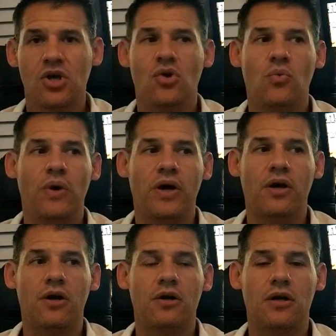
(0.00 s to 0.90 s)

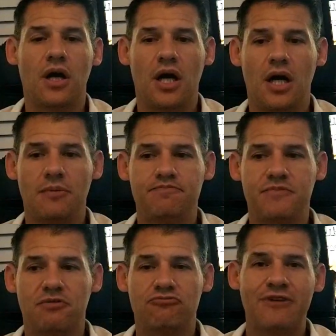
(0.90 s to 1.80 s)
where
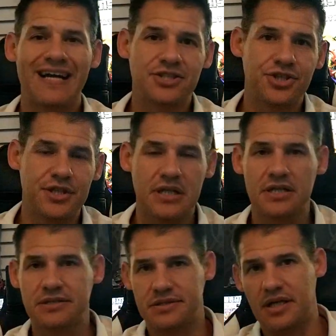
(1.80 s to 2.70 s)
Ratchet is
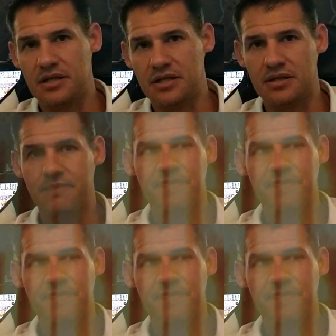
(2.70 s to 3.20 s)
telling